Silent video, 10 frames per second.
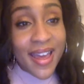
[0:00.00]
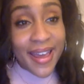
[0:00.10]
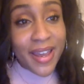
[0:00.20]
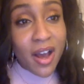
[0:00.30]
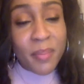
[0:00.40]

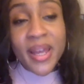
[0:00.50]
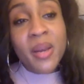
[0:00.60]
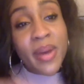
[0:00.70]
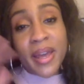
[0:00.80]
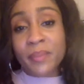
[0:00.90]
Hey, y'all. But
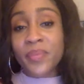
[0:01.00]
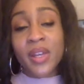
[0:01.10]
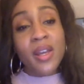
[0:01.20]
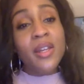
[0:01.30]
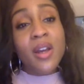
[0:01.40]
anyway,
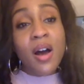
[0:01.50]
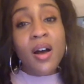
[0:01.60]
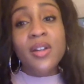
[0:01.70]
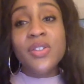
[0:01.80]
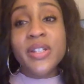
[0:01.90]

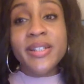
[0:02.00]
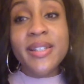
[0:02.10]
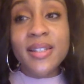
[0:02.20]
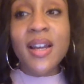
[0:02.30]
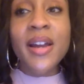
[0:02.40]
y'all
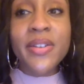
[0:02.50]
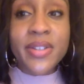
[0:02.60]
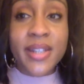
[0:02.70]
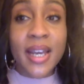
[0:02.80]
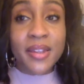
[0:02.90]
just
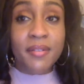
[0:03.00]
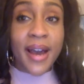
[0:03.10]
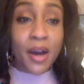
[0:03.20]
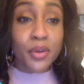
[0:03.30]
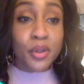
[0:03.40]
understand the
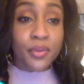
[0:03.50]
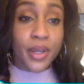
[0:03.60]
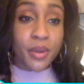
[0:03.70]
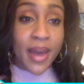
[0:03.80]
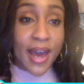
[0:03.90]
value of
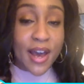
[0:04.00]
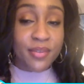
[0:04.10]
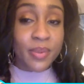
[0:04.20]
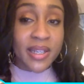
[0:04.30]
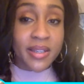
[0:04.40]
what you
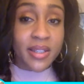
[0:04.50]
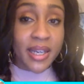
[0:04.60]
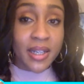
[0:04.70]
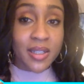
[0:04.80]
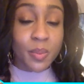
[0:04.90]
have, please,
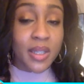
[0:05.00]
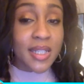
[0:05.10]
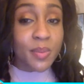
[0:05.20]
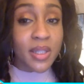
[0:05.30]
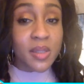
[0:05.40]
ladies.
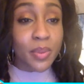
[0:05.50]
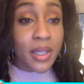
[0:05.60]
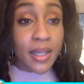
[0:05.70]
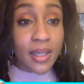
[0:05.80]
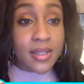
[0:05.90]
Please, please,
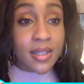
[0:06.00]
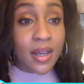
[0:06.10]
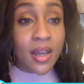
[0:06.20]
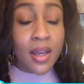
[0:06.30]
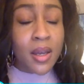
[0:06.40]
please.
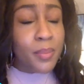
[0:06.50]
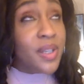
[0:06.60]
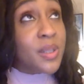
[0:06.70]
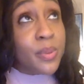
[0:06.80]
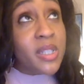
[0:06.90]

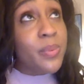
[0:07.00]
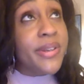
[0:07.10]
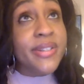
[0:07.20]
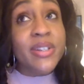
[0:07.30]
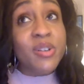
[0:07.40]
Please, please,
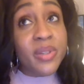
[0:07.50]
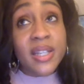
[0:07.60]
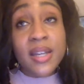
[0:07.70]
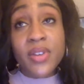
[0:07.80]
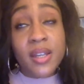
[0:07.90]
please. And don't
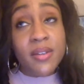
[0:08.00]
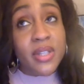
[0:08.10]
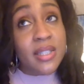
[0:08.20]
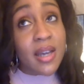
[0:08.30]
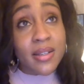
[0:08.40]
believe any of
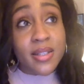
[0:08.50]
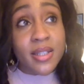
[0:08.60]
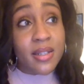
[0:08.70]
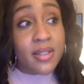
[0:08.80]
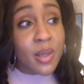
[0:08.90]
this
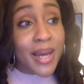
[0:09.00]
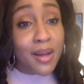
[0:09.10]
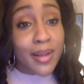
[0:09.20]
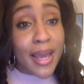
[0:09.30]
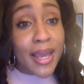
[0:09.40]
nonsense
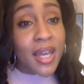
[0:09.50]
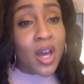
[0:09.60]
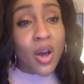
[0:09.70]
about like,